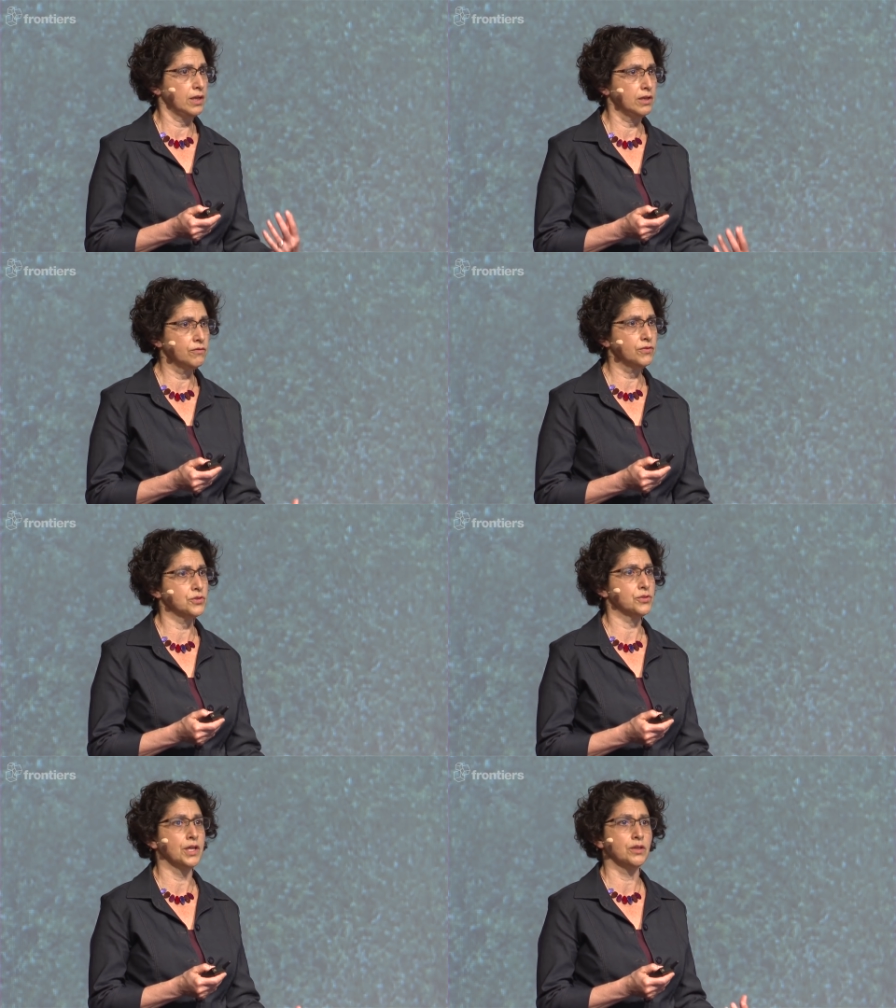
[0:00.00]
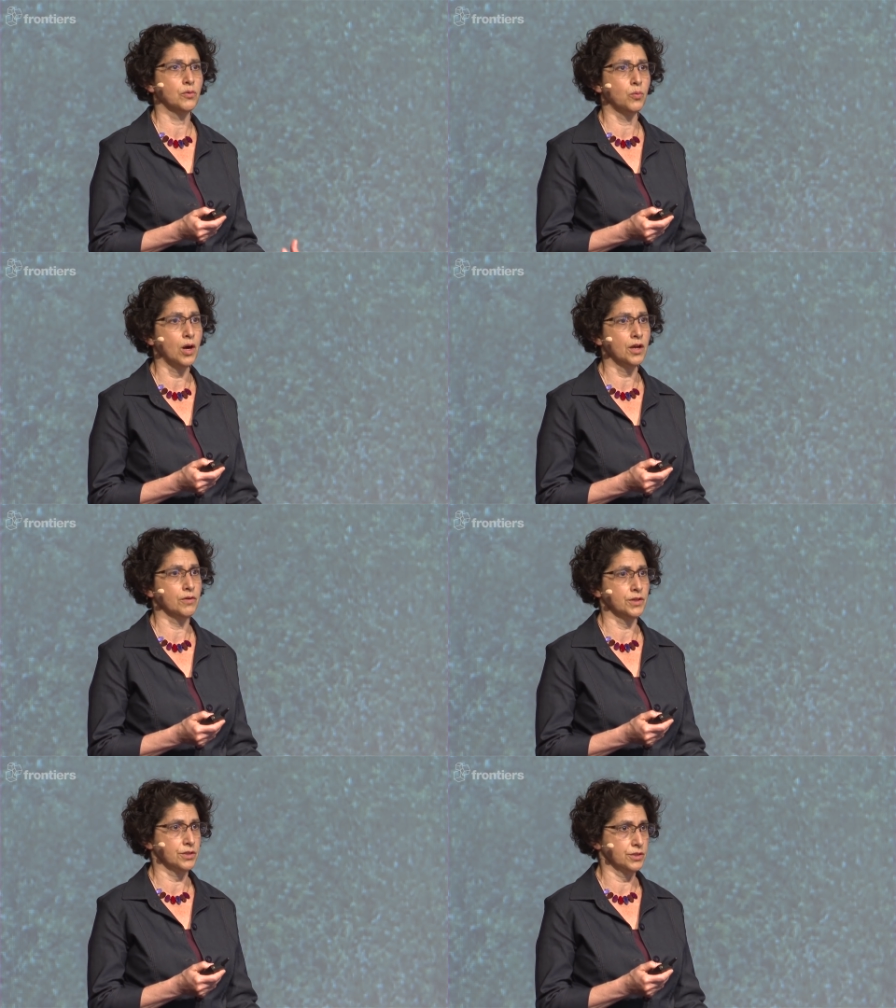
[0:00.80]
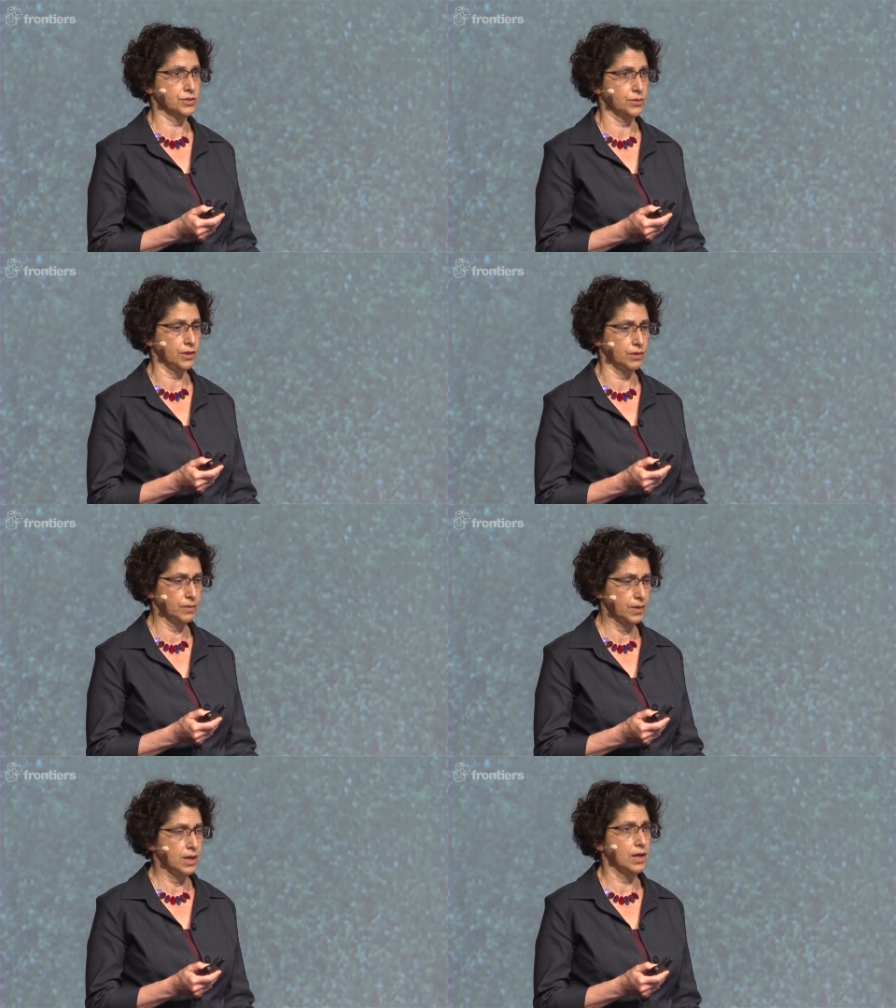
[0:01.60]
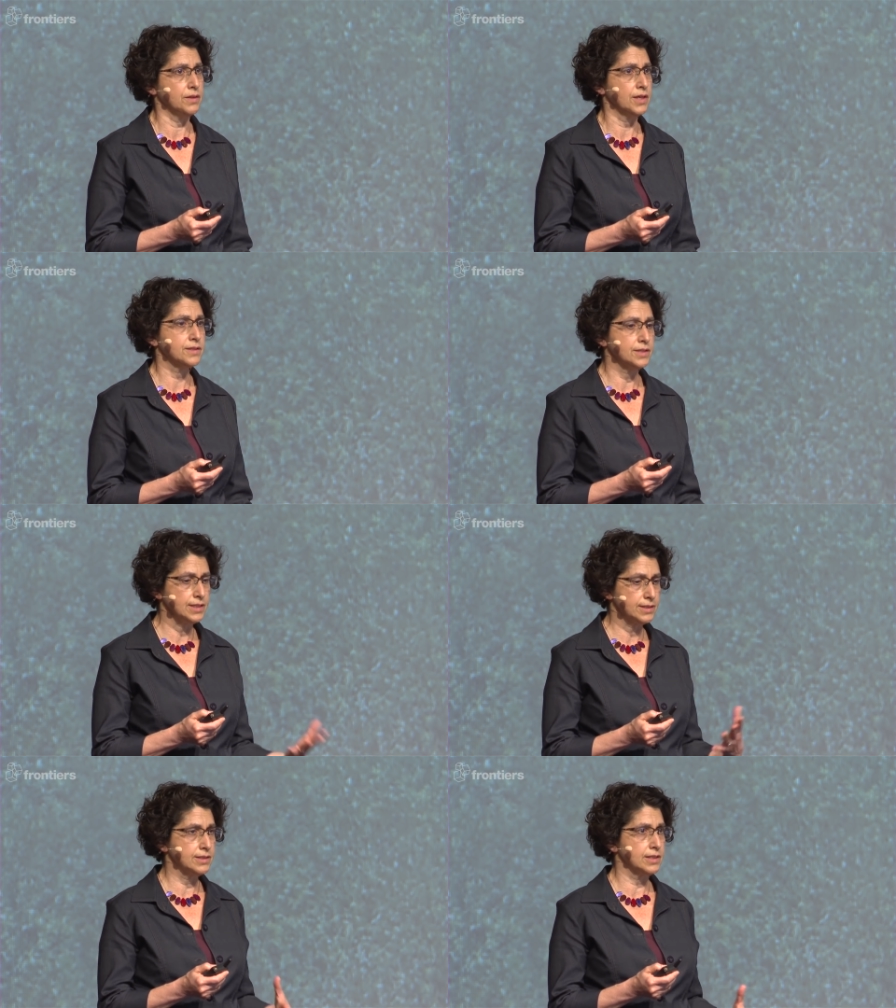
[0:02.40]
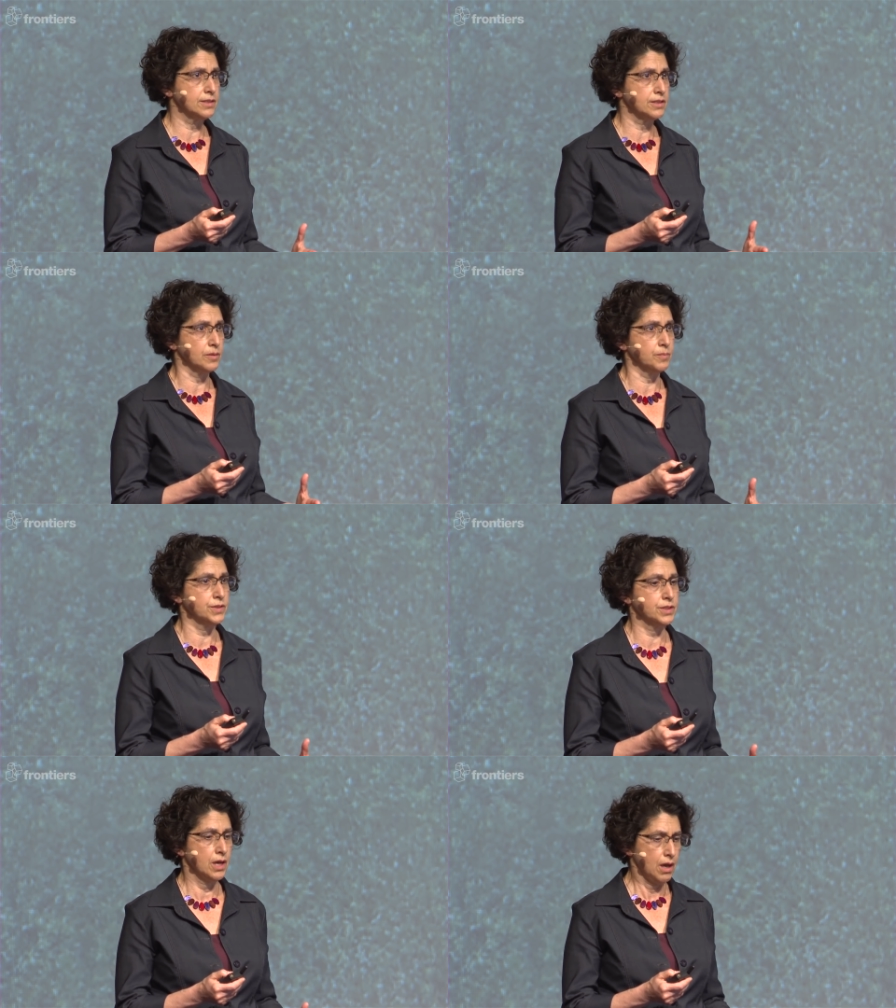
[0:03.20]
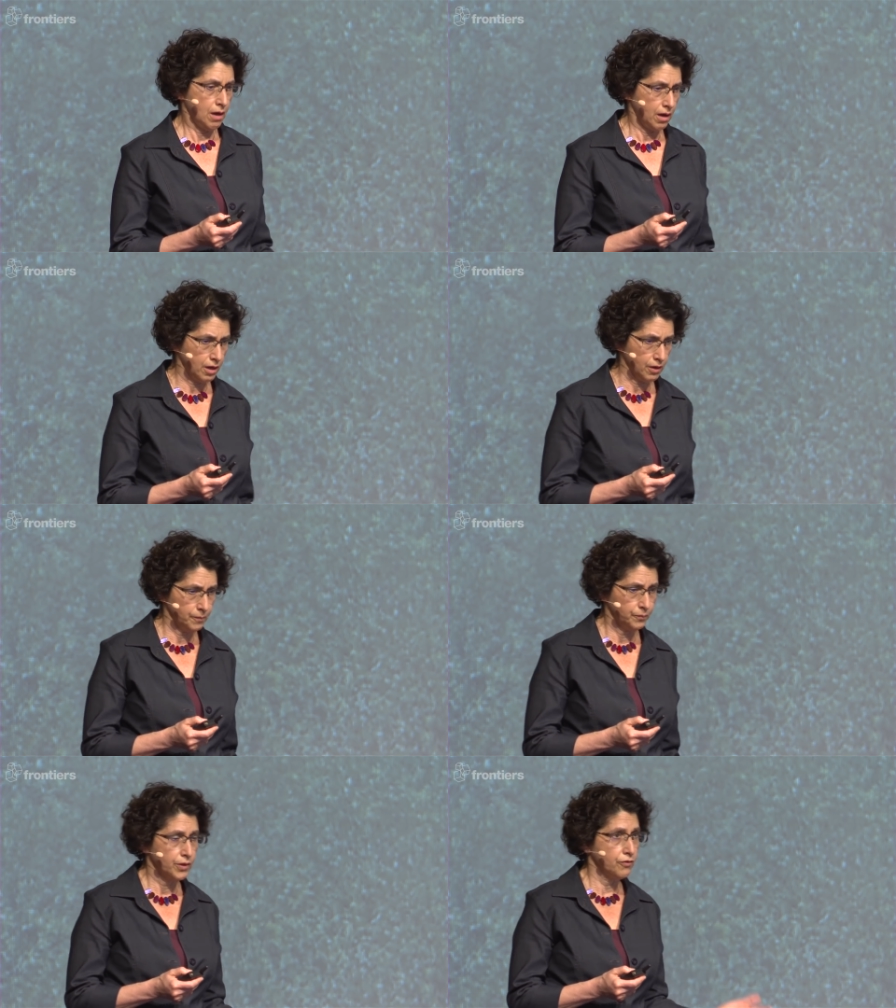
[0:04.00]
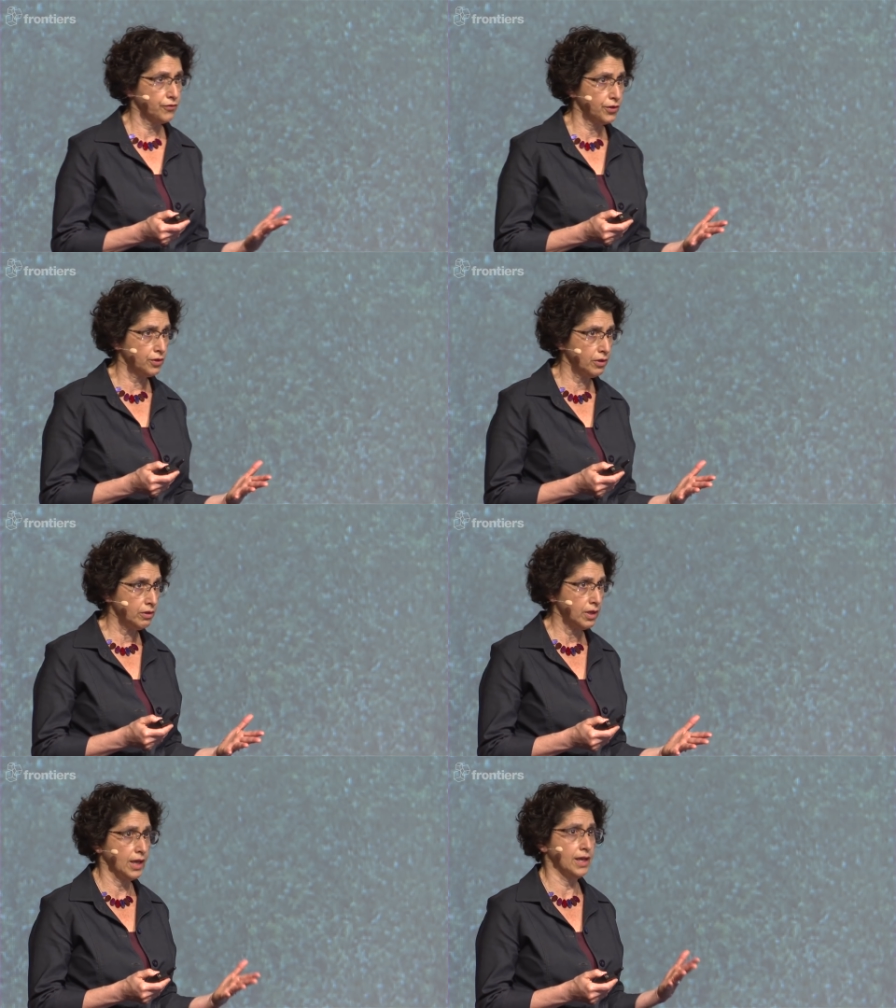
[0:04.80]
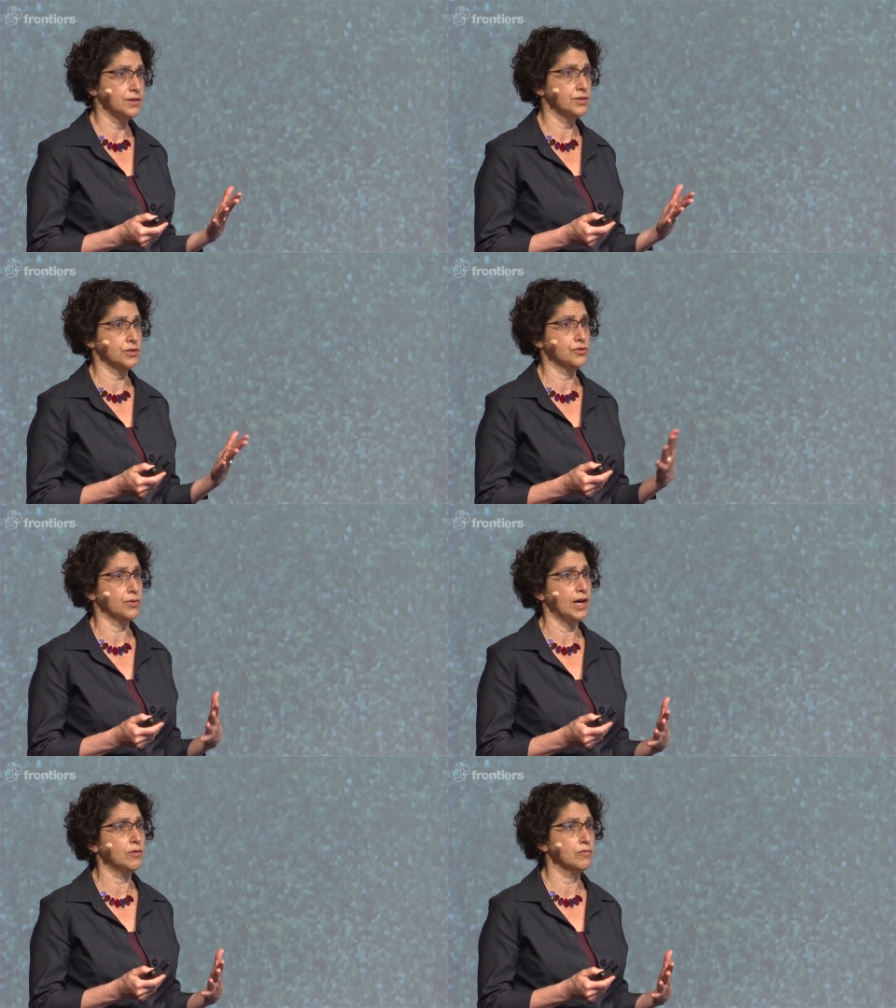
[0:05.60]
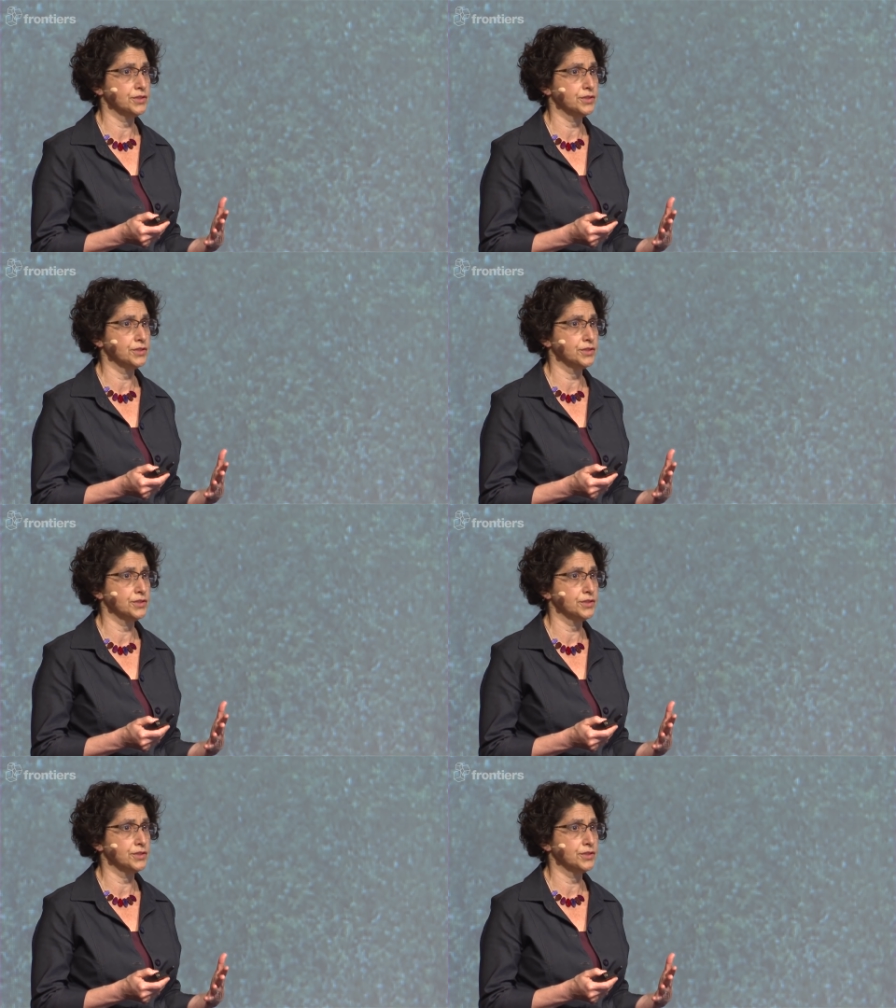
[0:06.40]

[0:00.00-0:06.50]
infiltrate the water into the soil. And thus, these systems are fertile and drought